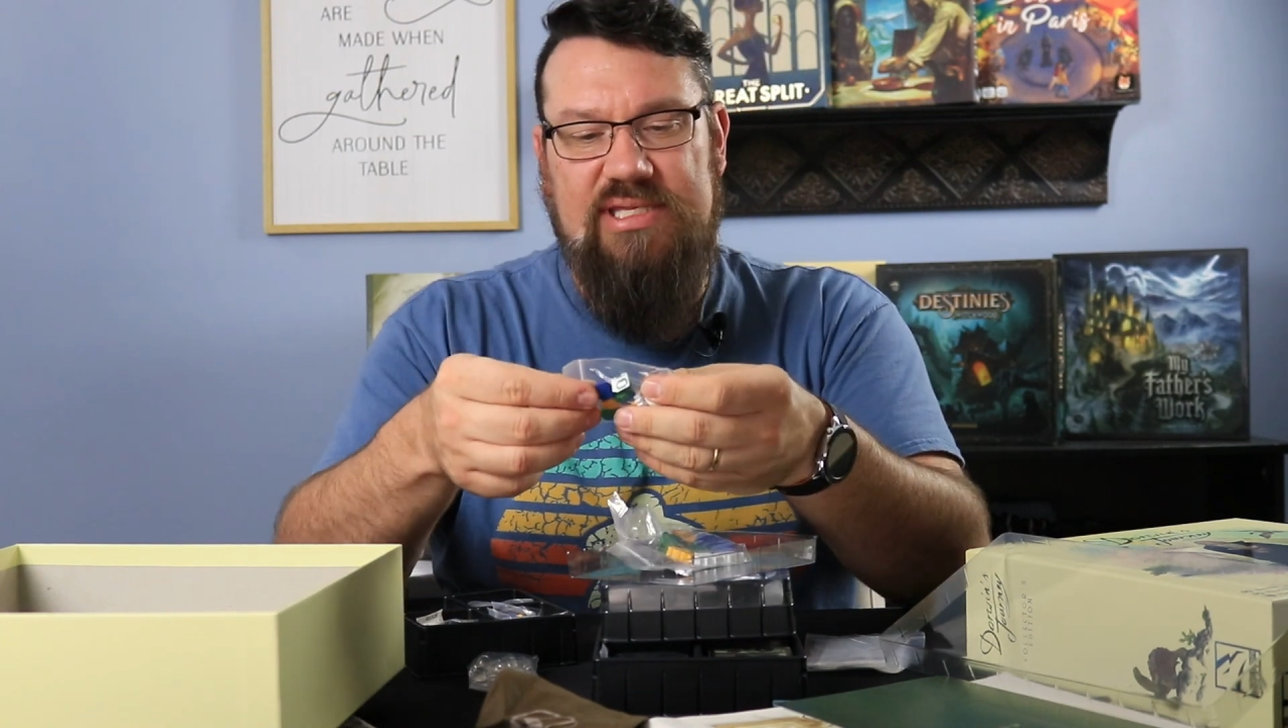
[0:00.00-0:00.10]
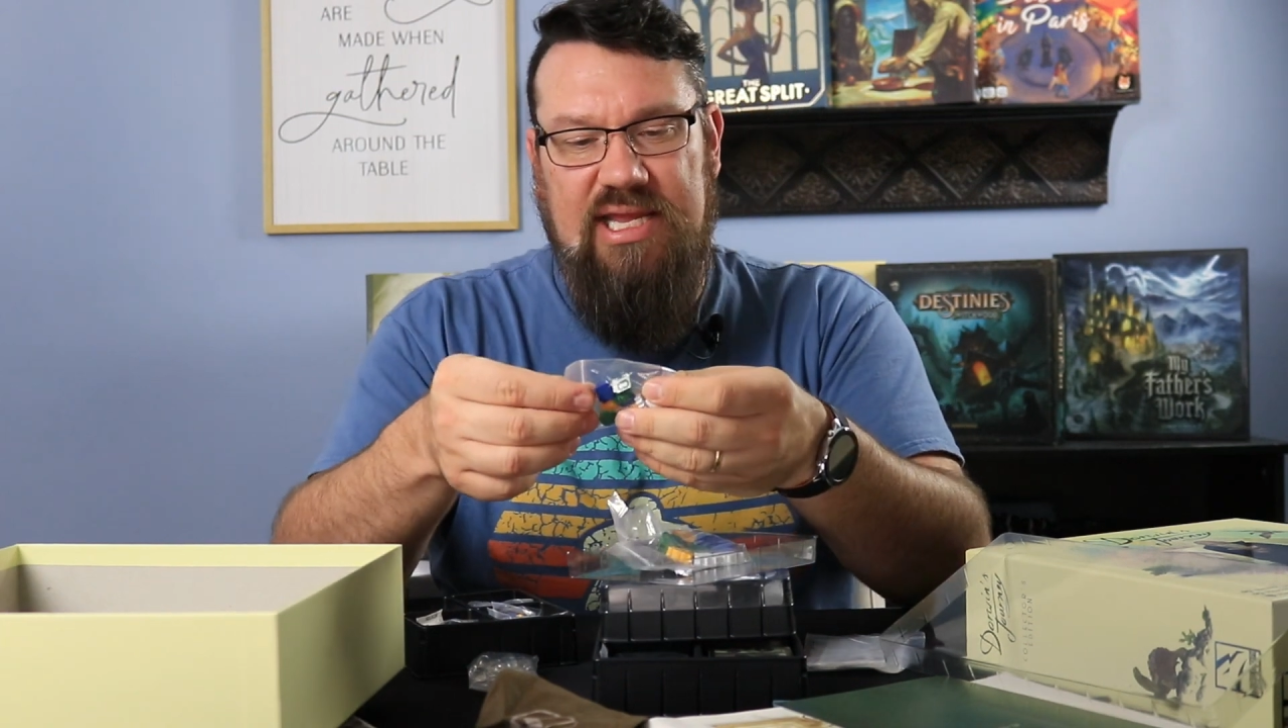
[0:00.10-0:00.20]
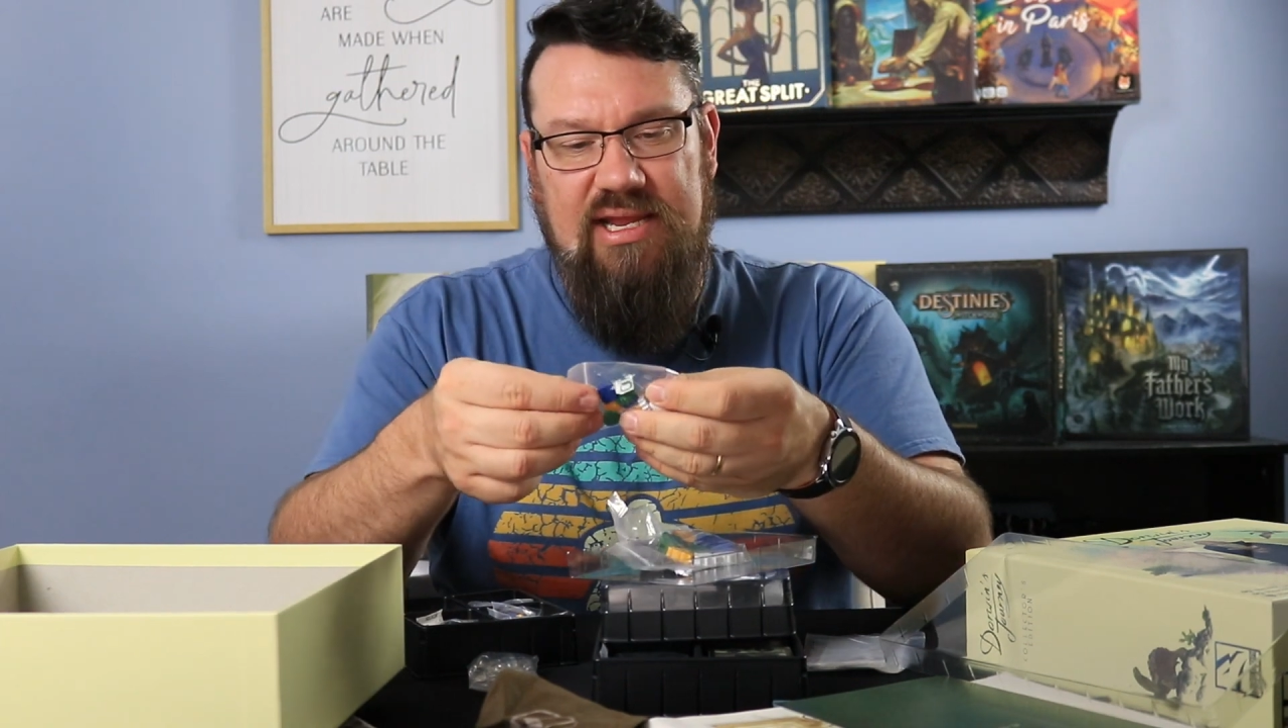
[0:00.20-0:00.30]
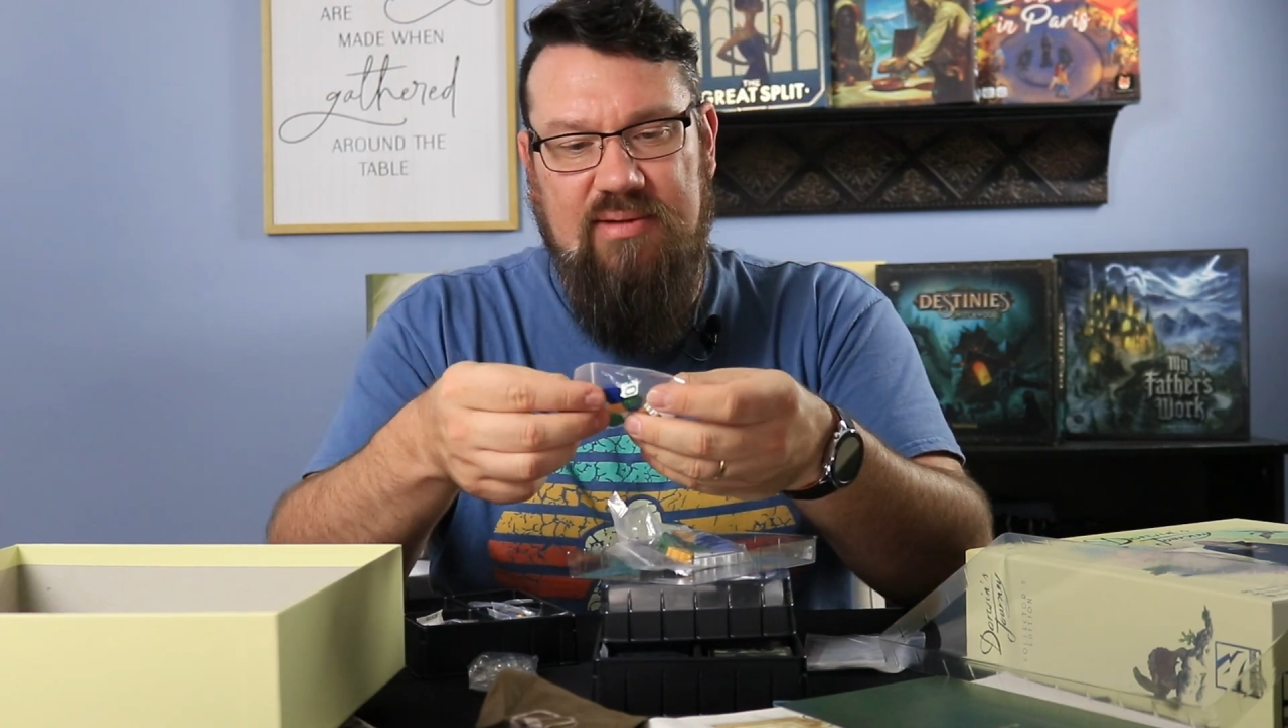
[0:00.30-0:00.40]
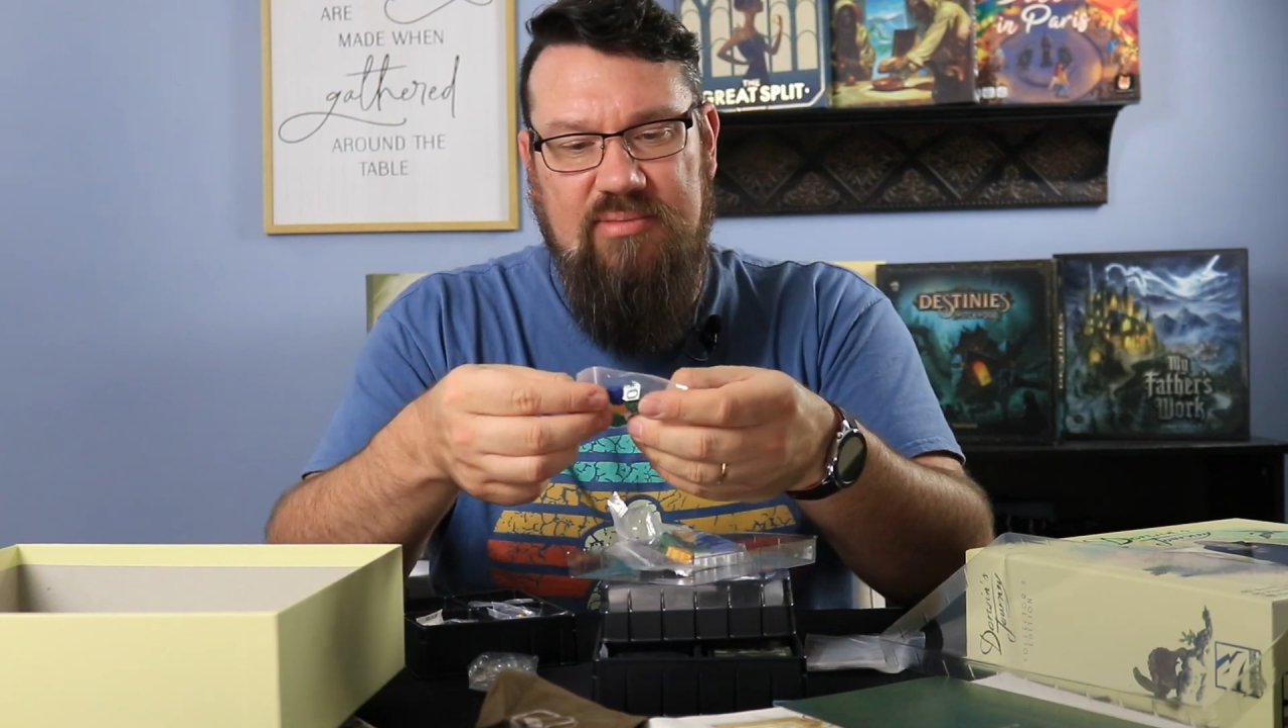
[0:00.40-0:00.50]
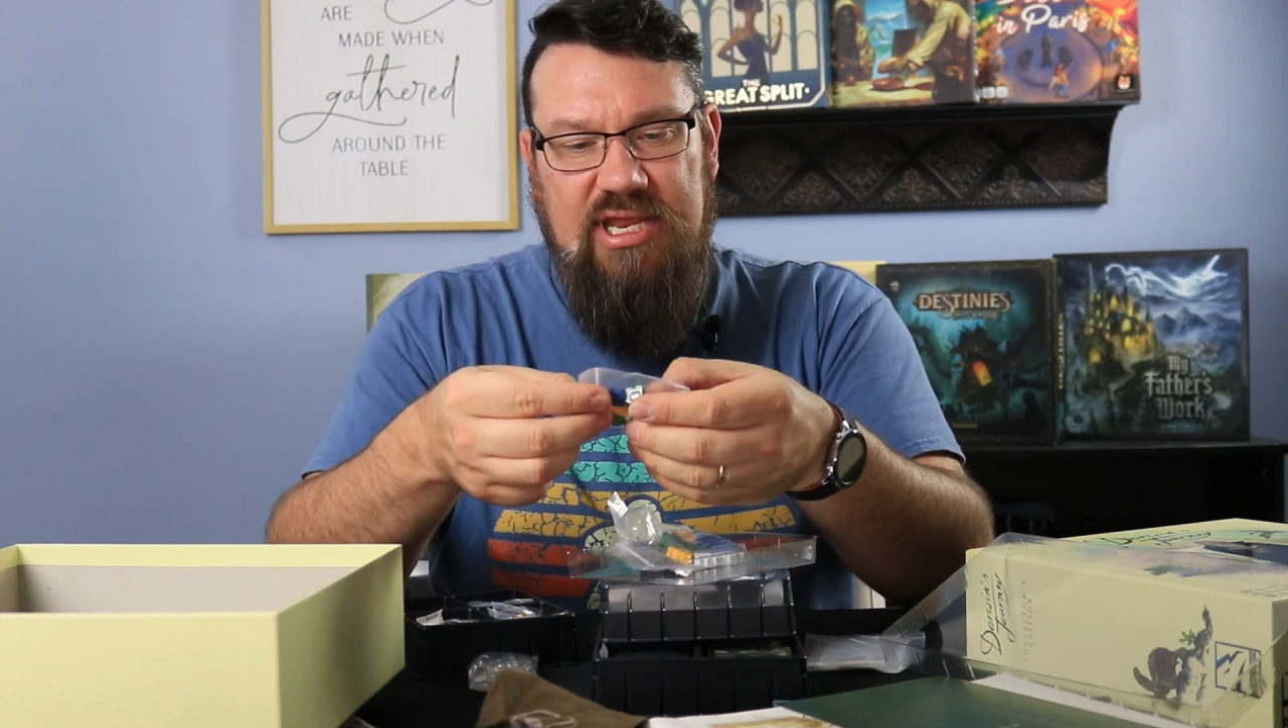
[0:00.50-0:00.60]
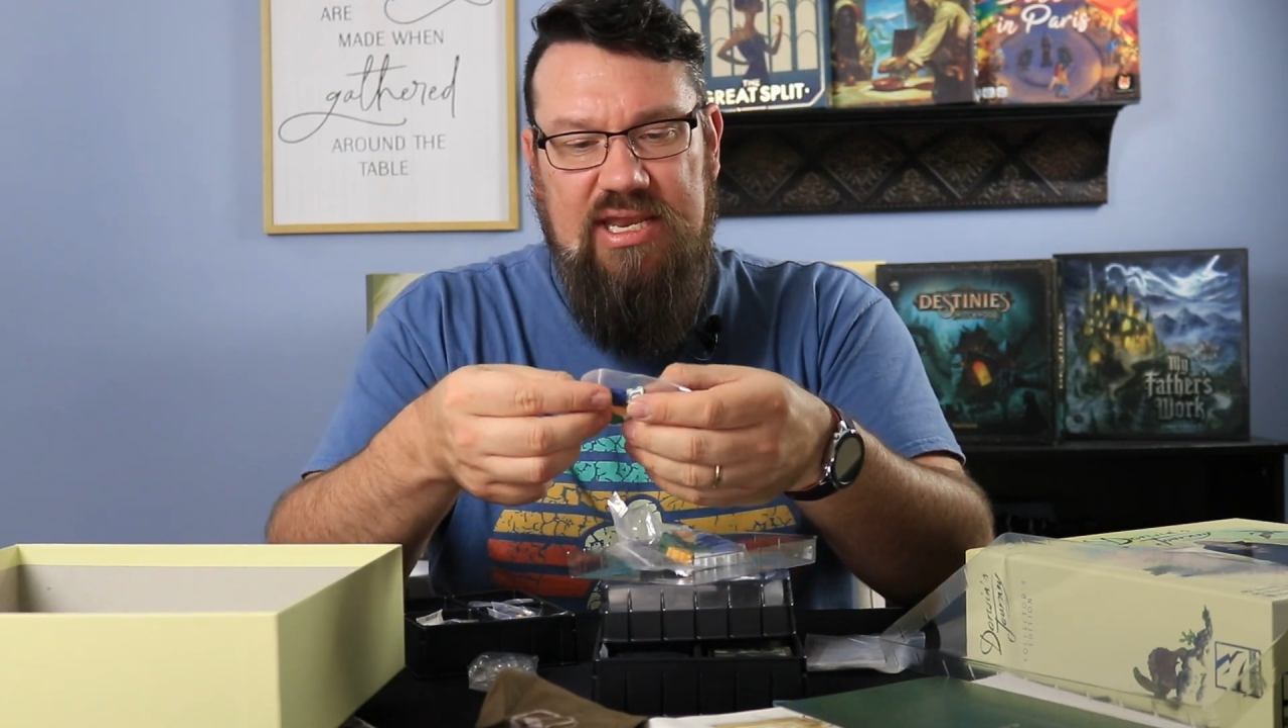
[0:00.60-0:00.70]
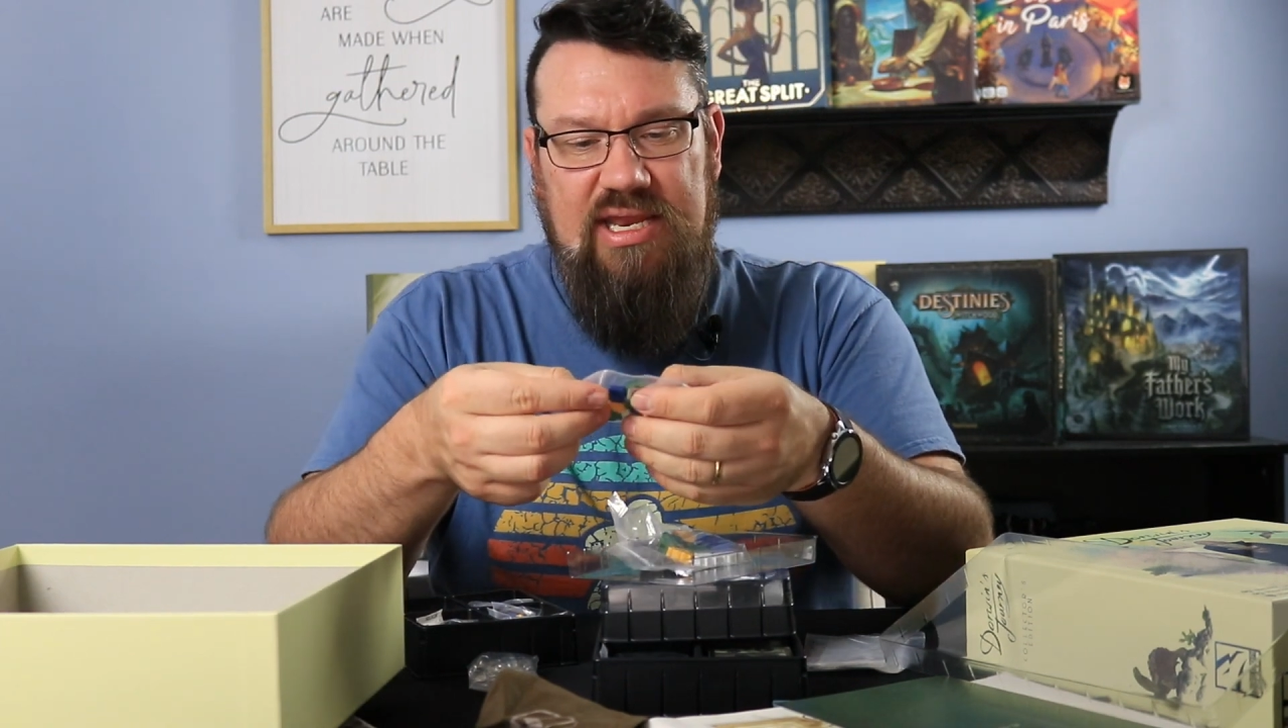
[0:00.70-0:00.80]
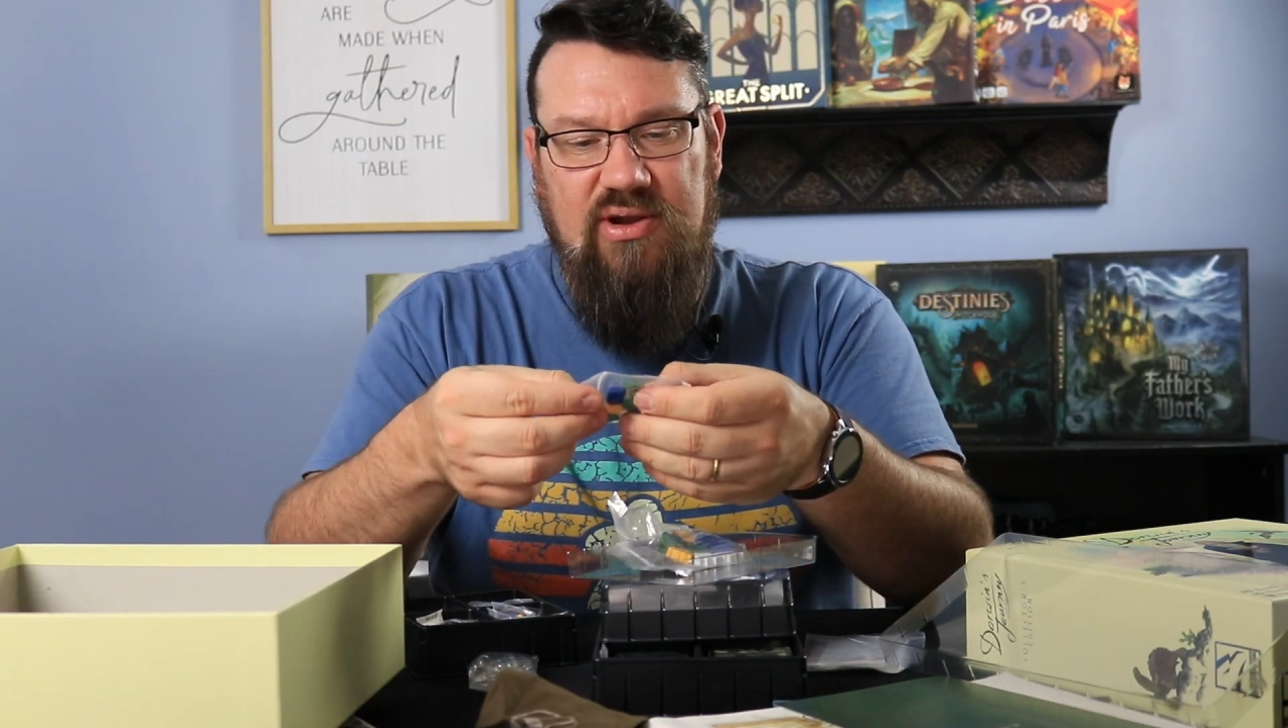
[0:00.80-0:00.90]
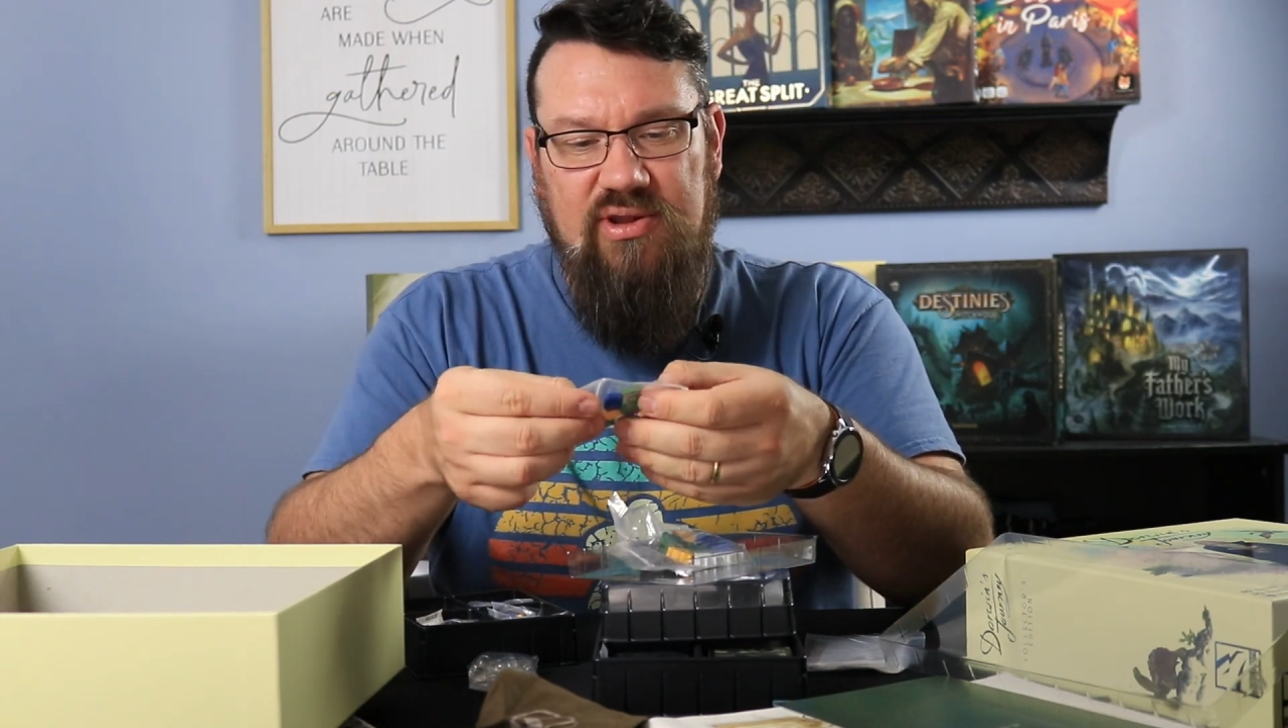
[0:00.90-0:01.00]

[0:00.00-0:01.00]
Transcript: that come in here.